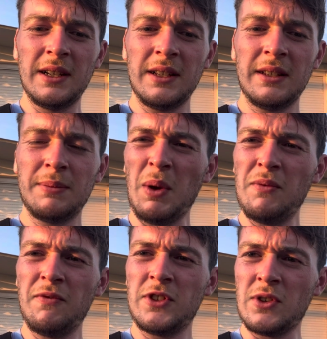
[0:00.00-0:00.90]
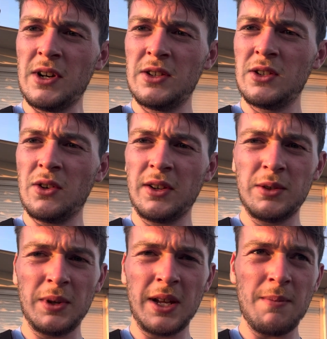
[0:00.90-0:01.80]
It's a bit strange talking
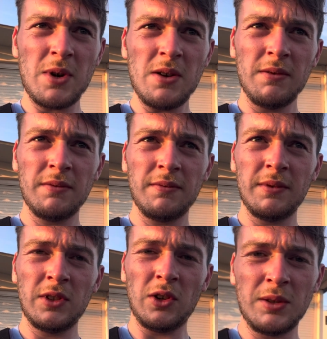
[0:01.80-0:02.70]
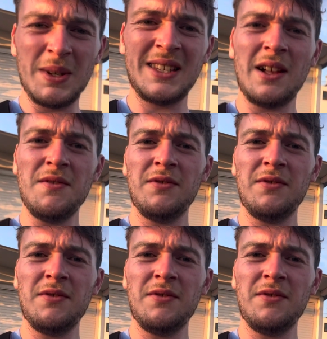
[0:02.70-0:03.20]
to a camera. Talk to myself.